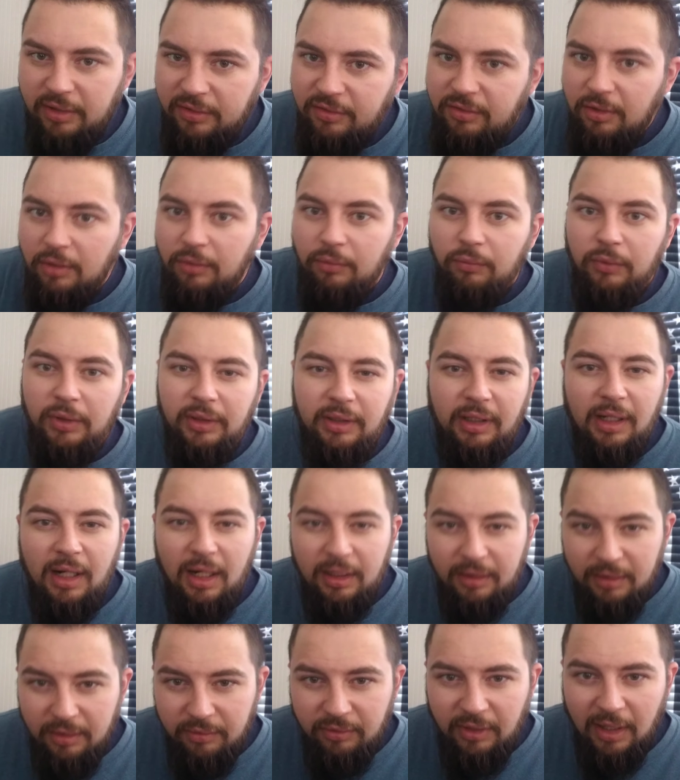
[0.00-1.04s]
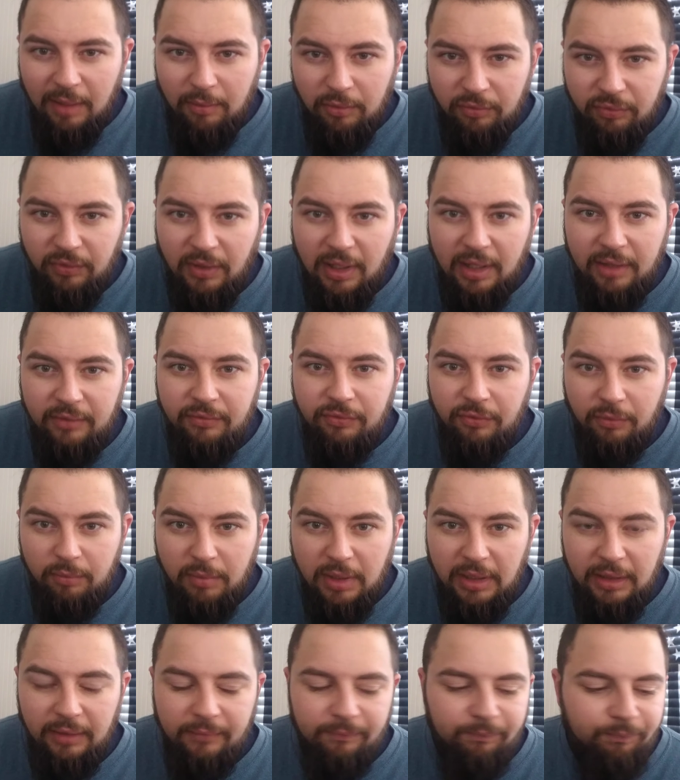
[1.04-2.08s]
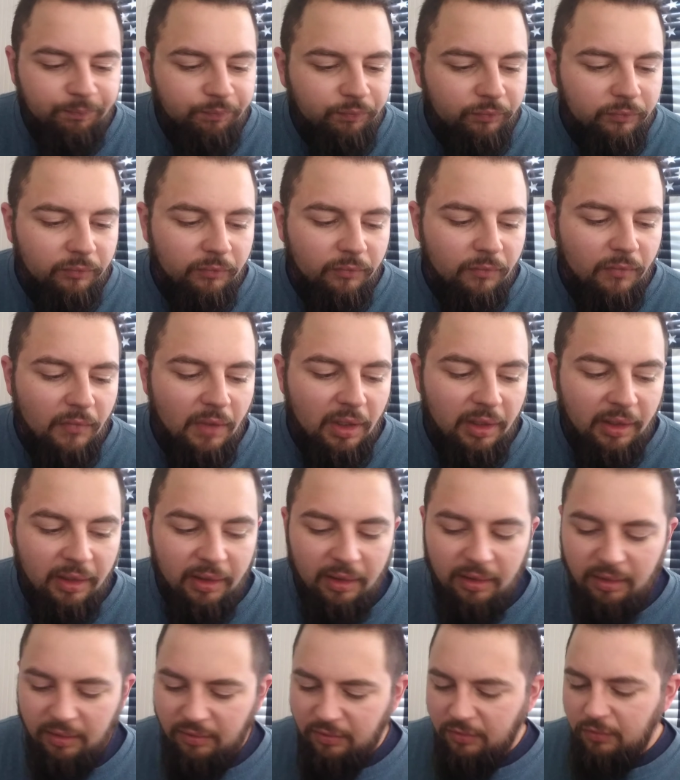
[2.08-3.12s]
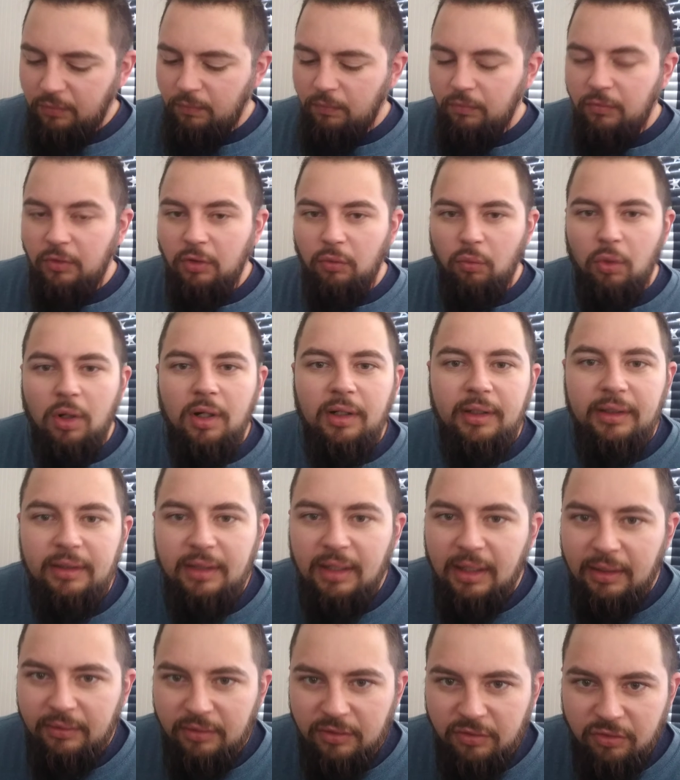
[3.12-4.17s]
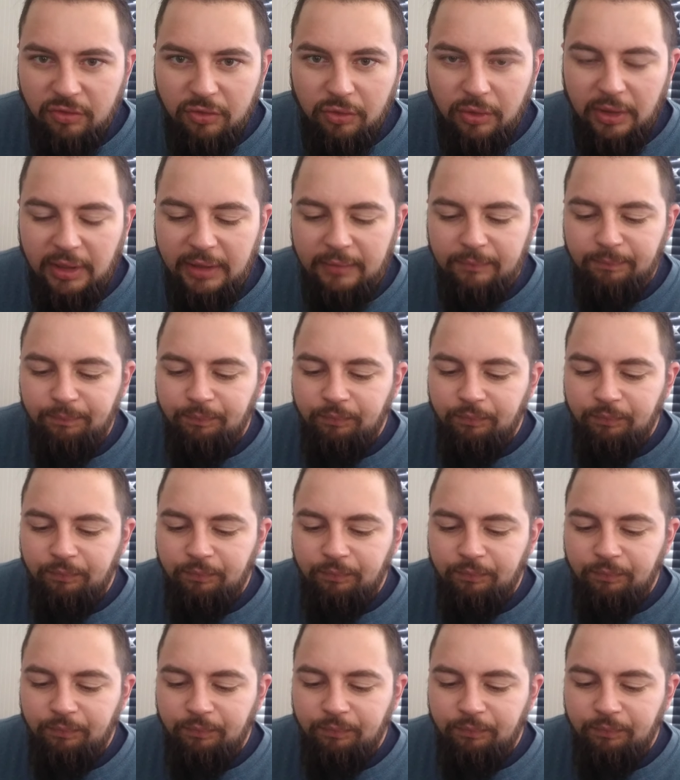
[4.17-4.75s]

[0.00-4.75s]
So what cognitive camouflage for me is, you're walking down the street,